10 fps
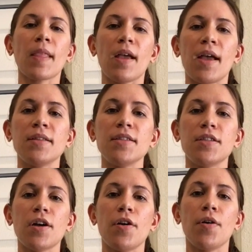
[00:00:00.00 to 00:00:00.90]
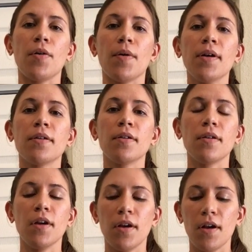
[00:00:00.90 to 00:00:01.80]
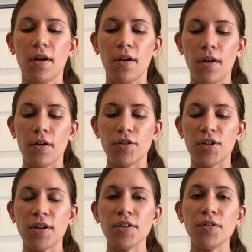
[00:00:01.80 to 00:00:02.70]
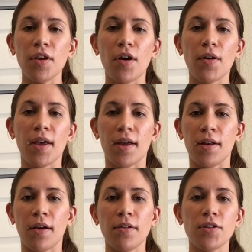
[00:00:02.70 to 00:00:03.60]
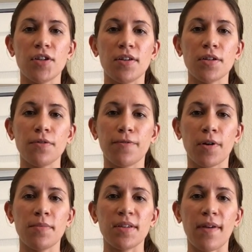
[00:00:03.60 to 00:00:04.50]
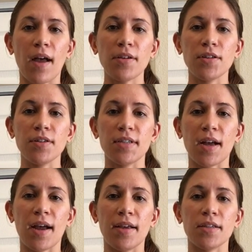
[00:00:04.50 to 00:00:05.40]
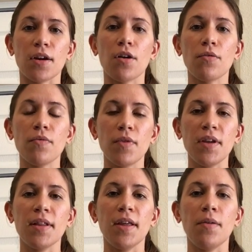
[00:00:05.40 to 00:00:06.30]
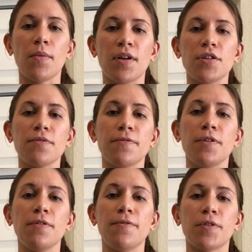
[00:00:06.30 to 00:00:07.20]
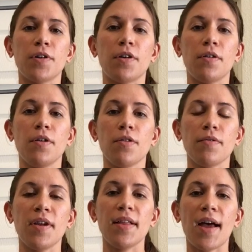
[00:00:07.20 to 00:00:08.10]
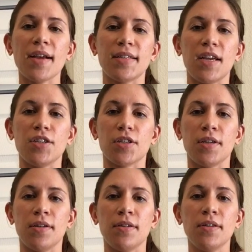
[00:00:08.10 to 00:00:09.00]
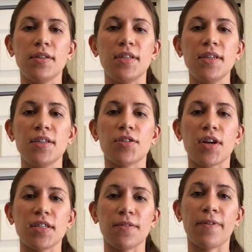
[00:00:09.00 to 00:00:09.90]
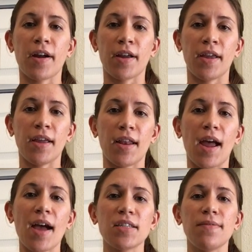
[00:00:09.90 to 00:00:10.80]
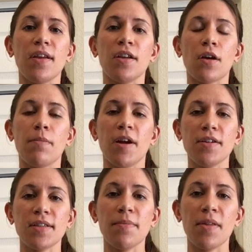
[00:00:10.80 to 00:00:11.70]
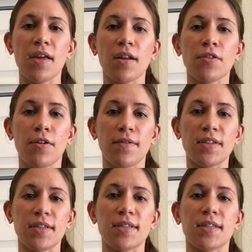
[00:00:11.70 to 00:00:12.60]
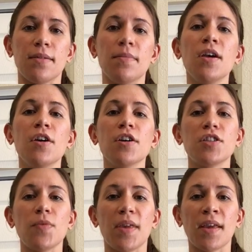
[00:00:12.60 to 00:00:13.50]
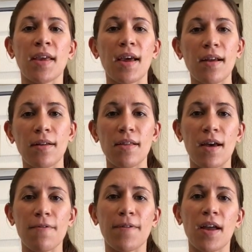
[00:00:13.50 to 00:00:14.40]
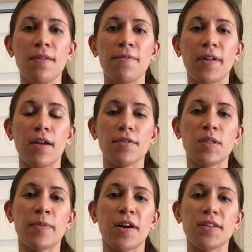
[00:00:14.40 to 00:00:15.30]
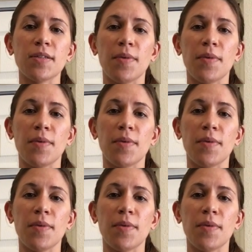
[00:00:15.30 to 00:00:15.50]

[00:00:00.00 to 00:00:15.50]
And so gentle yoga and other gentle forms of exercise are really wonderful for relaxation, de-stressifying, and activating our parasympathetic nervous system so we can get out of that fight and flight response.